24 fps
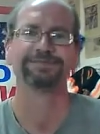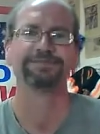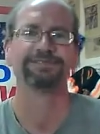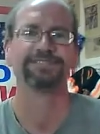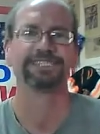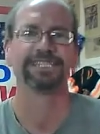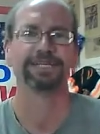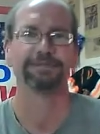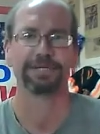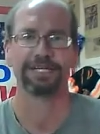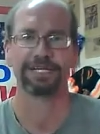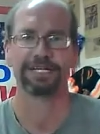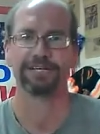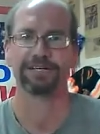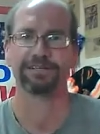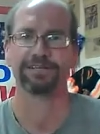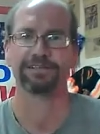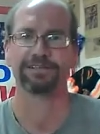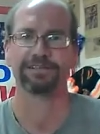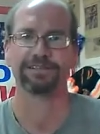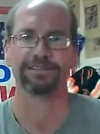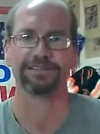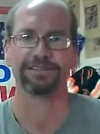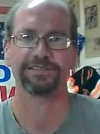Sammy Hagar.
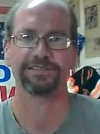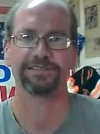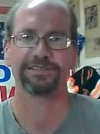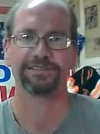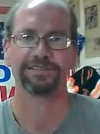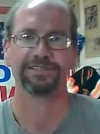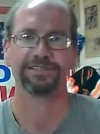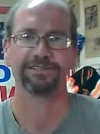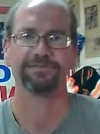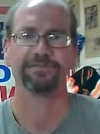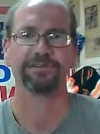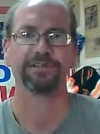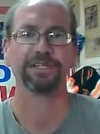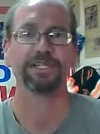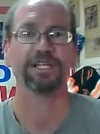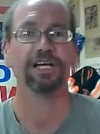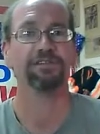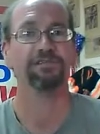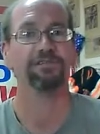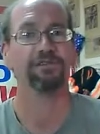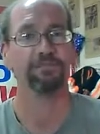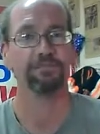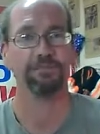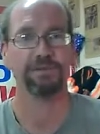For
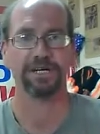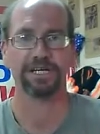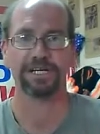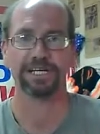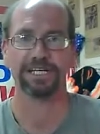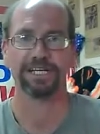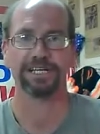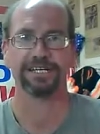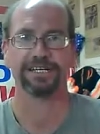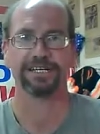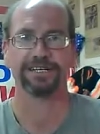love or money.